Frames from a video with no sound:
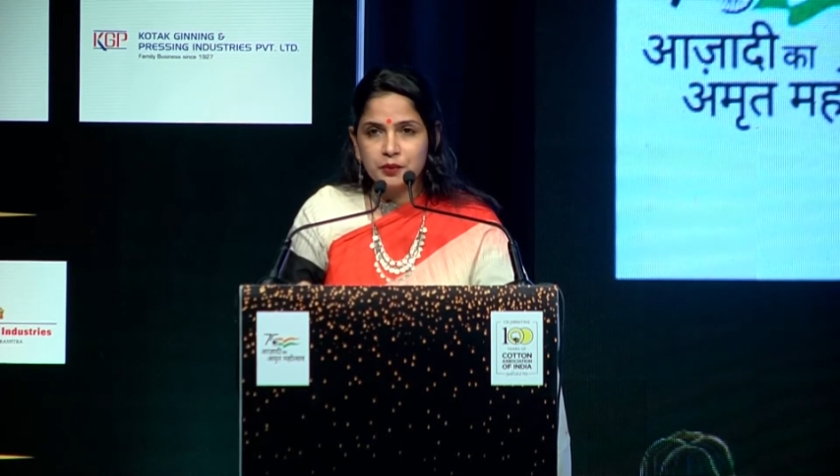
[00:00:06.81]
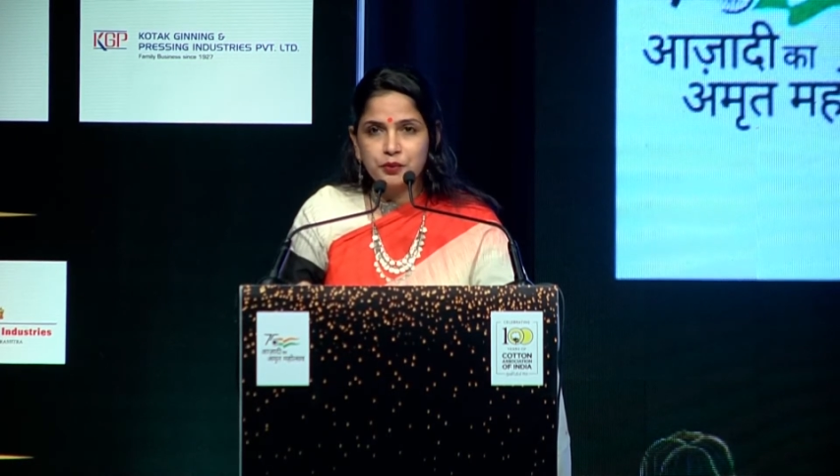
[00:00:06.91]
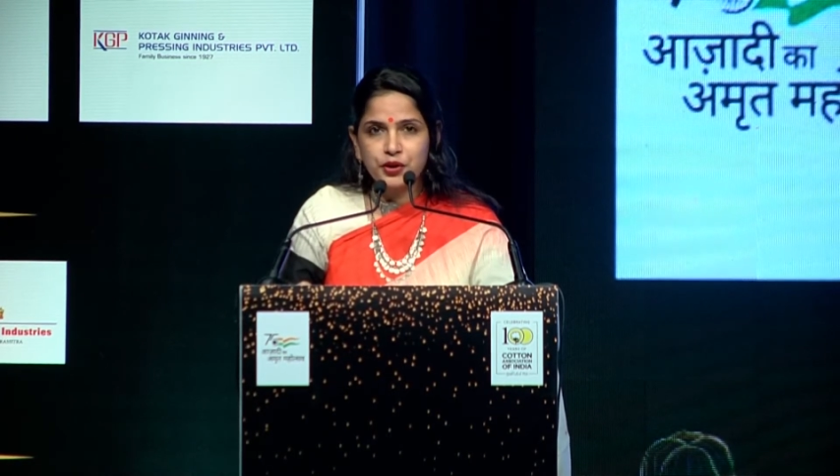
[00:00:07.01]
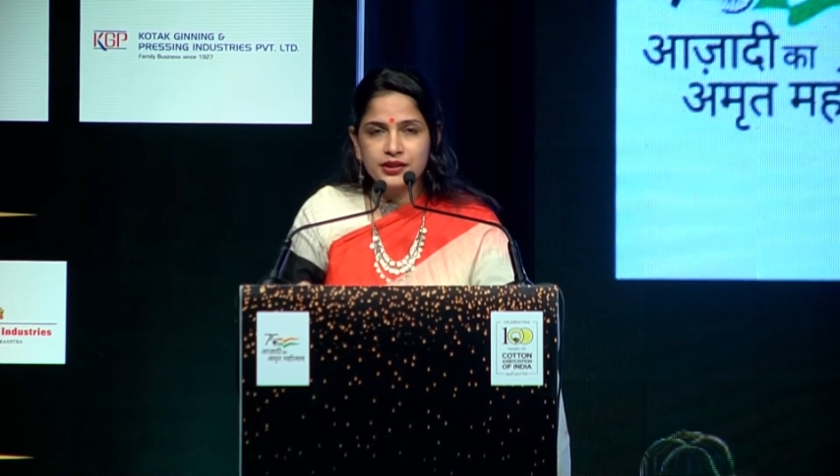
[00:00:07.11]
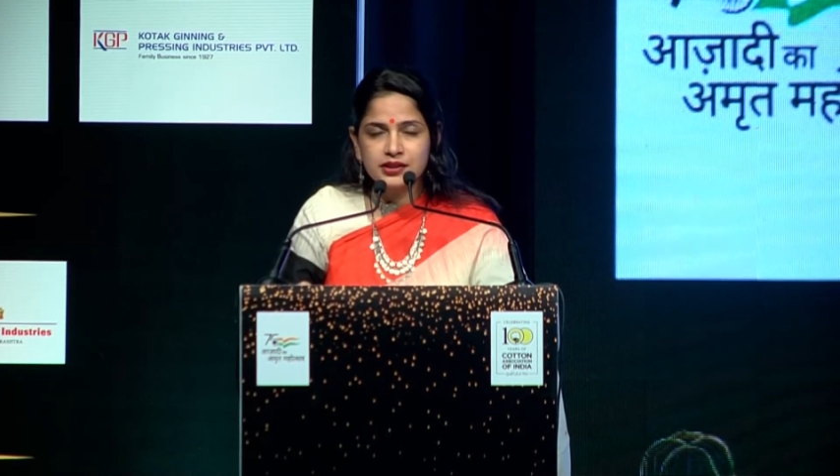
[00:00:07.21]

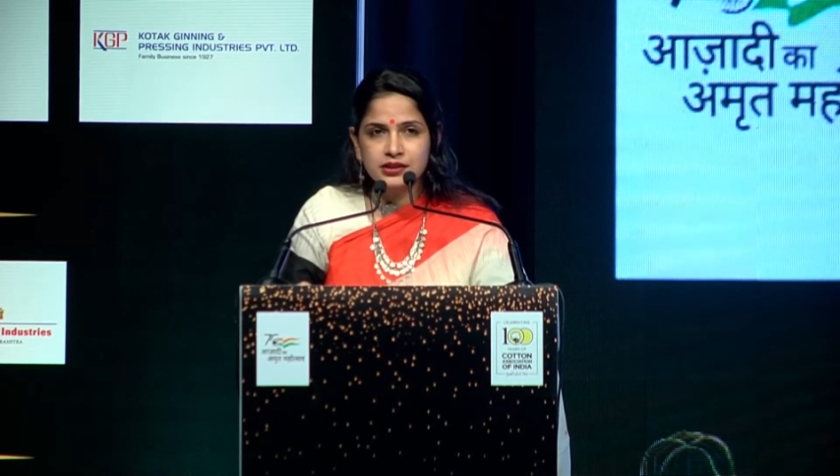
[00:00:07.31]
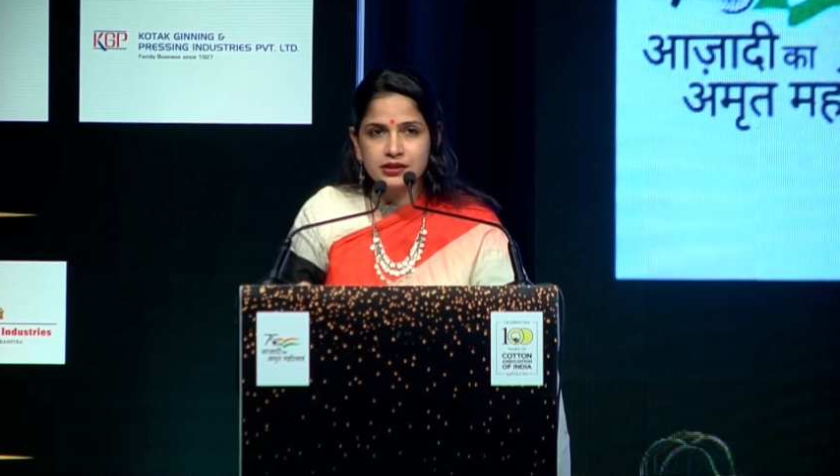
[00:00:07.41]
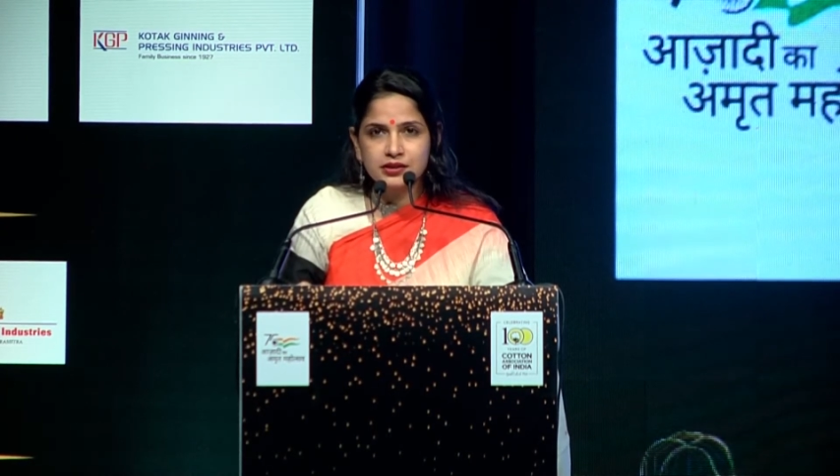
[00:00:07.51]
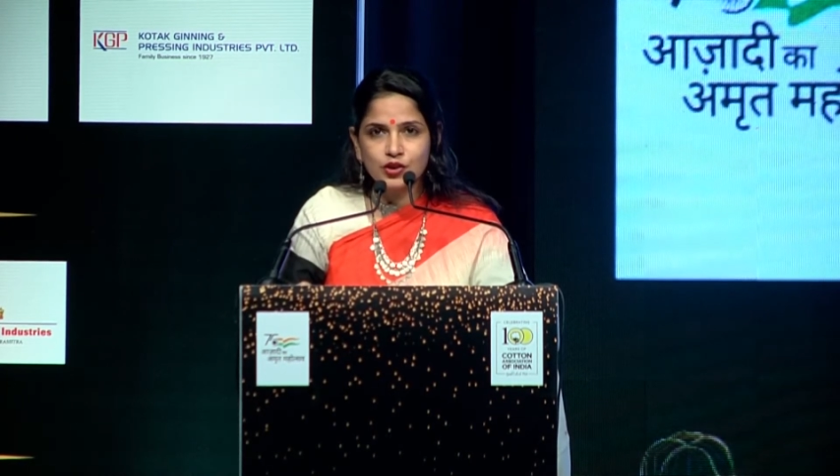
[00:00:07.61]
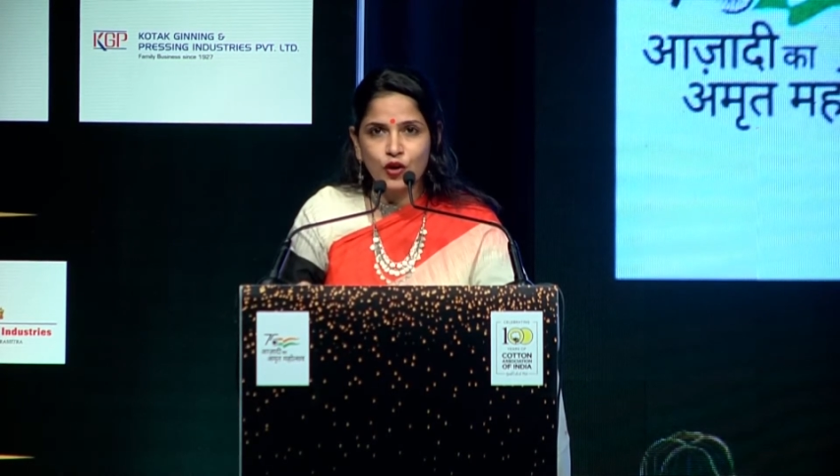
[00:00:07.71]

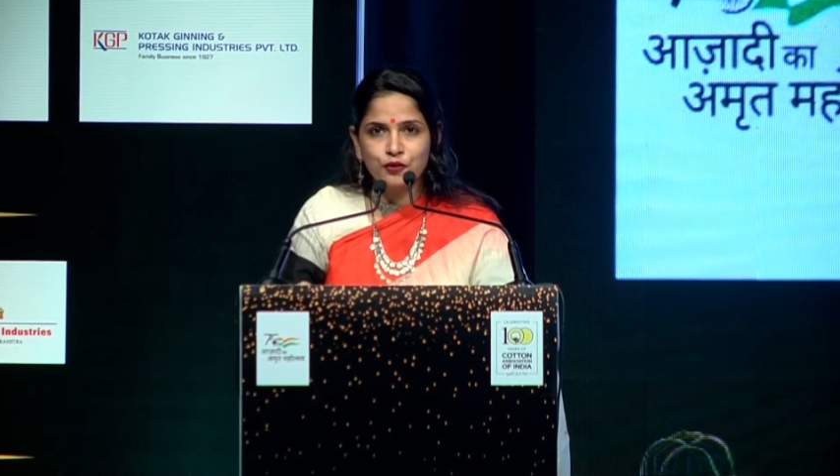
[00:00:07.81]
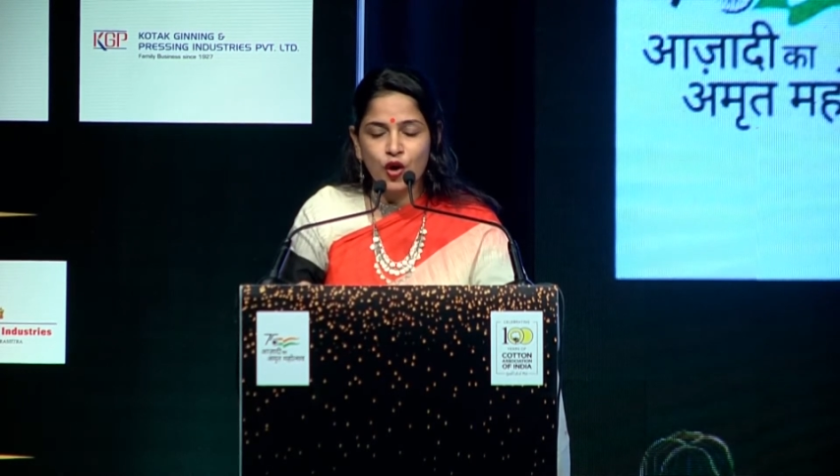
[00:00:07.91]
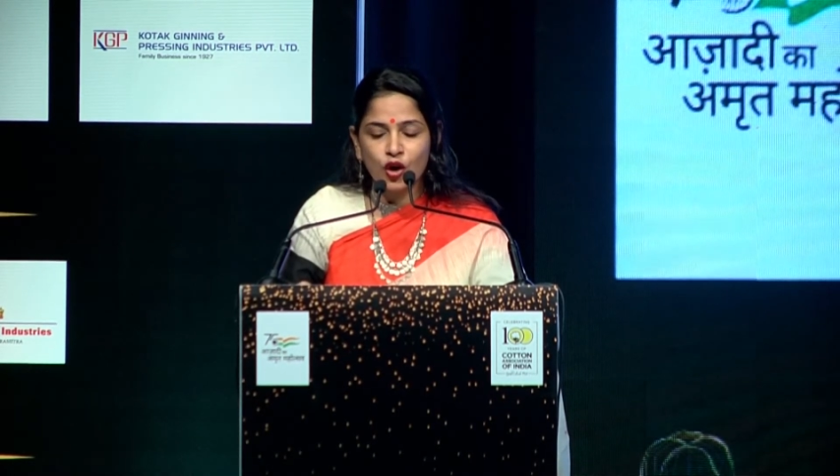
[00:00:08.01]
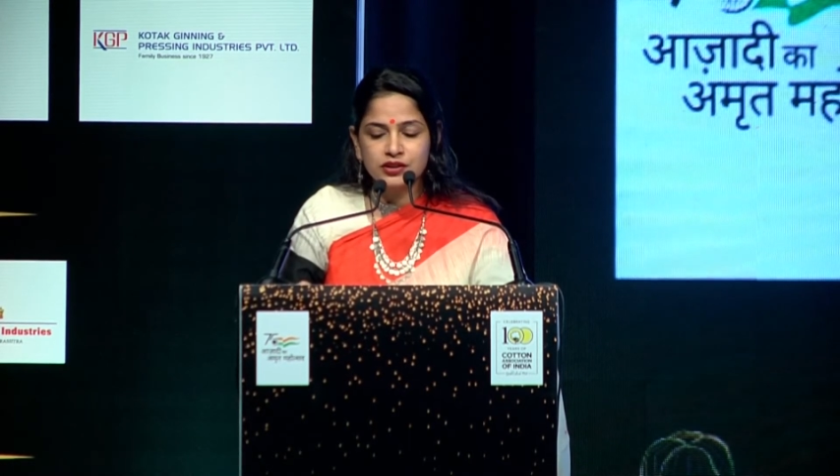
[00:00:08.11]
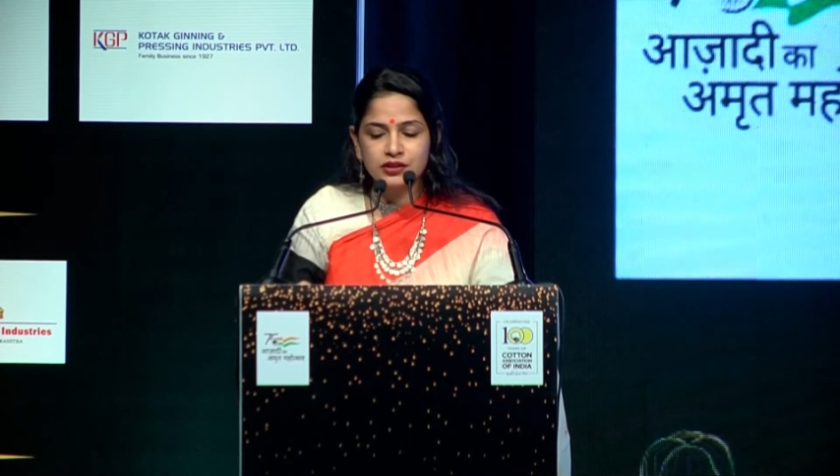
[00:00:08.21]
President of
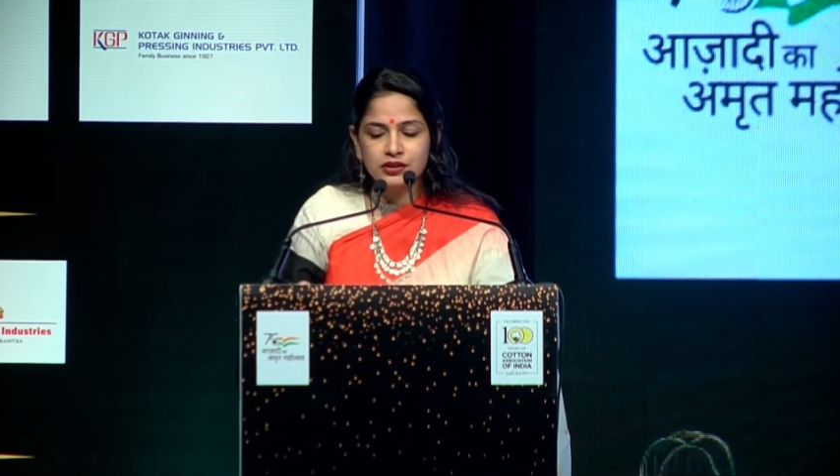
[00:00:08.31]
Cotton